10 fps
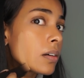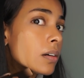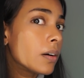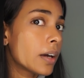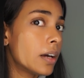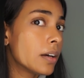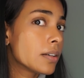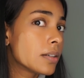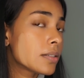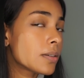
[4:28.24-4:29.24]
Okay,
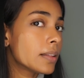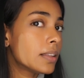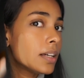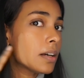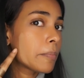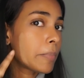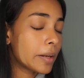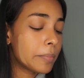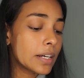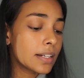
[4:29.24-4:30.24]
so I think Butter
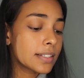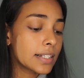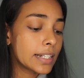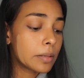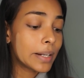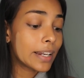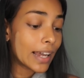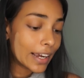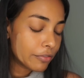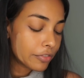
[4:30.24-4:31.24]
Pecan is a little bit
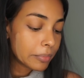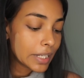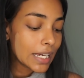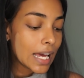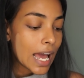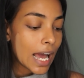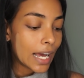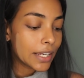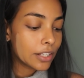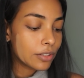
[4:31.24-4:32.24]
light for me. I
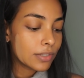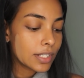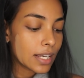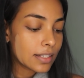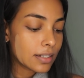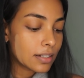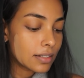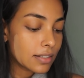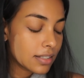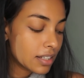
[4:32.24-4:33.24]
can use it as a
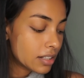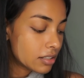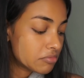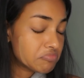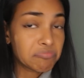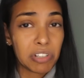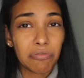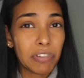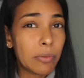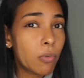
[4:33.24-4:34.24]
concealer
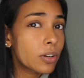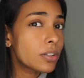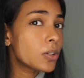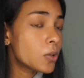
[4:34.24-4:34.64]
if I wanted